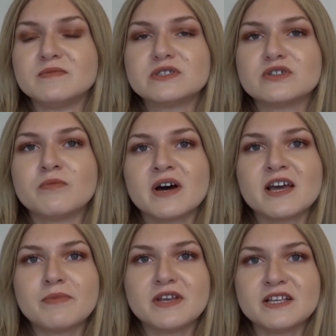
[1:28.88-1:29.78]
So my
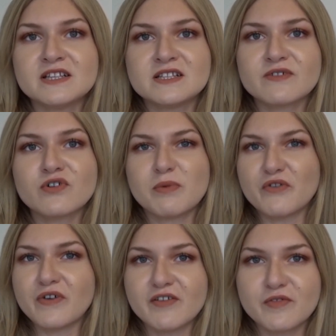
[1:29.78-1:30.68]
opinions, I've got
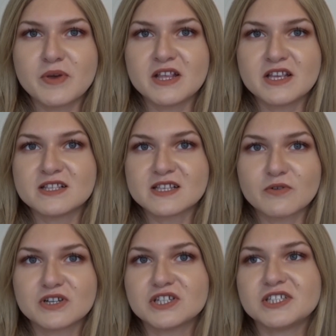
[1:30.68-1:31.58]
about 5 opinions I
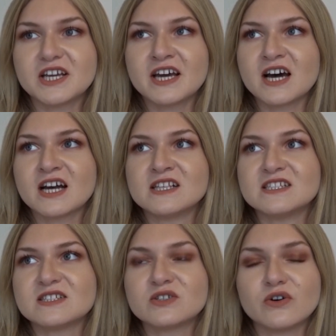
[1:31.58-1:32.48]
want to share,
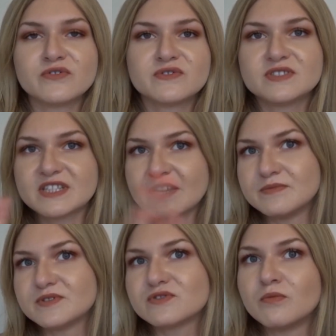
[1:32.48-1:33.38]
and it sort of
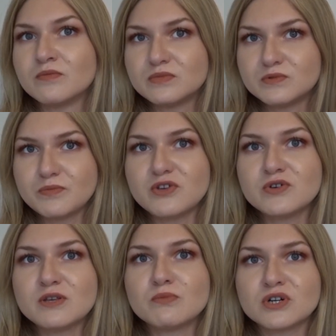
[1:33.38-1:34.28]
stems from
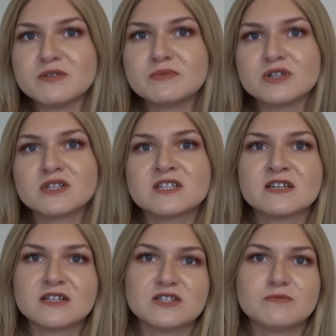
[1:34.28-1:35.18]
purely
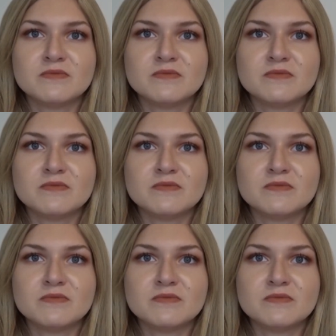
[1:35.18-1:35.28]
bodybuilding